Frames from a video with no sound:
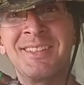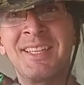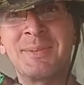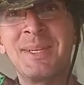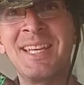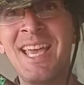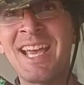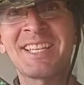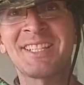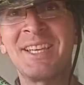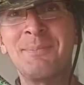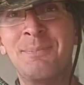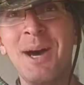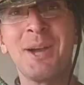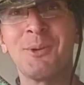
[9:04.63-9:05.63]
It's been
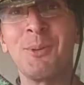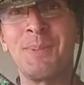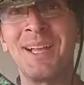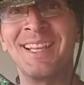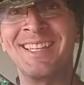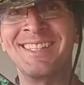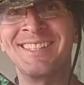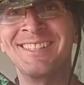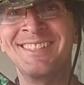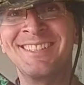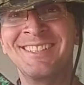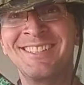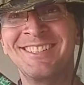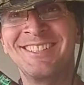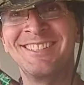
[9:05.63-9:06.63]
excellent bug repellent.
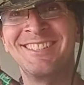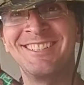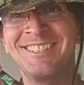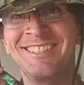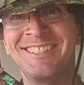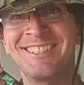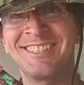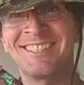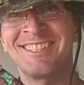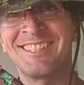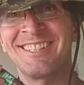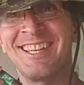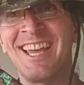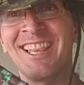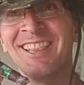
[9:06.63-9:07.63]

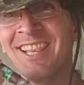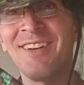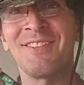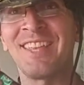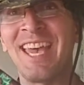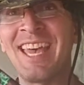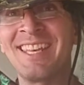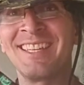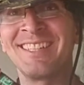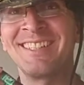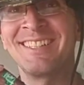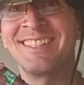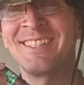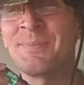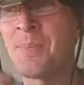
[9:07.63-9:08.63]
I love that.
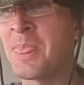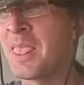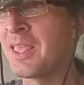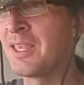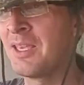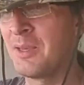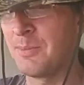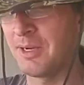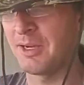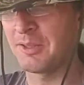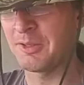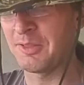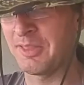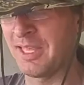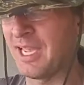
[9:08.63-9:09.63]
But
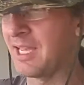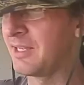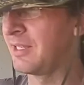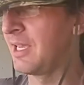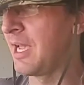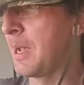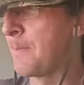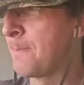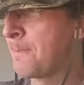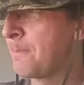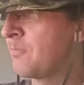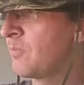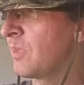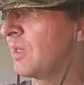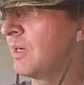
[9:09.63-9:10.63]
other than that, yeah.
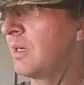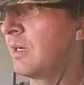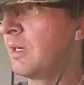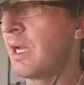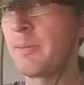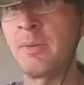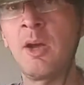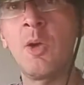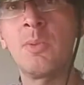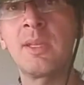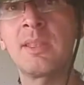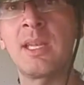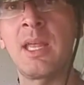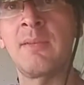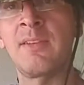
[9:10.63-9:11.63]
I'm
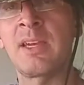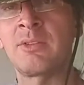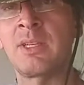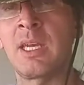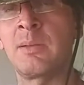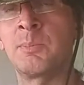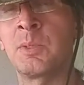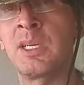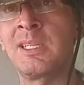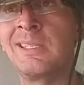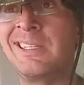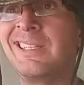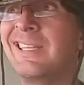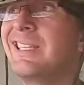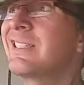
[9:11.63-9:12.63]
hoping that I've actually got a pretty
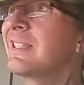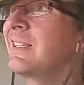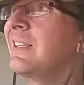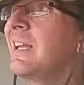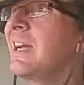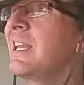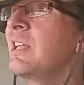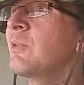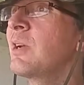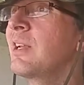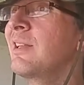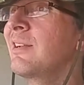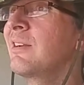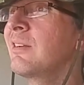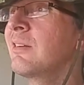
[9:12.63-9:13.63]
decent lighting
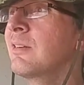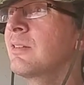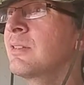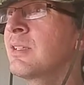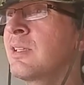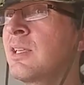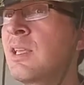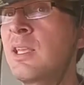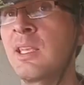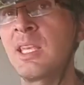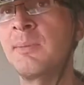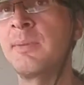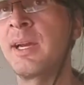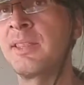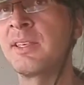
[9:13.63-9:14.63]
right here.
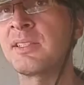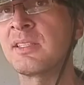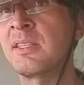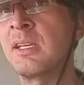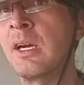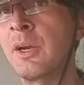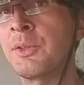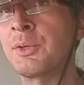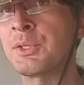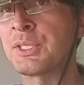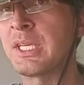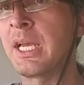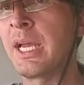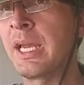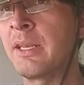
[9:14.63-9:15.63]
Keep in mind, this is the other
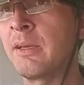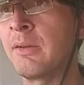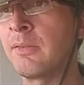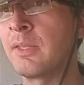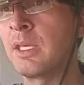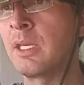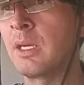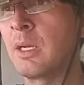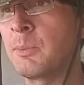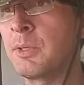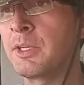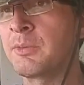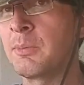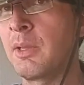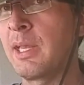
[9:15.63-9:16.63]
side of the
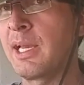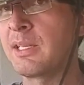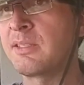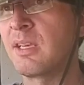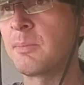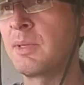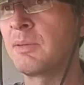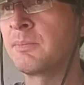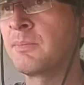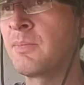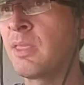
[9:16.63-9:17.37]
bridge from the last segment,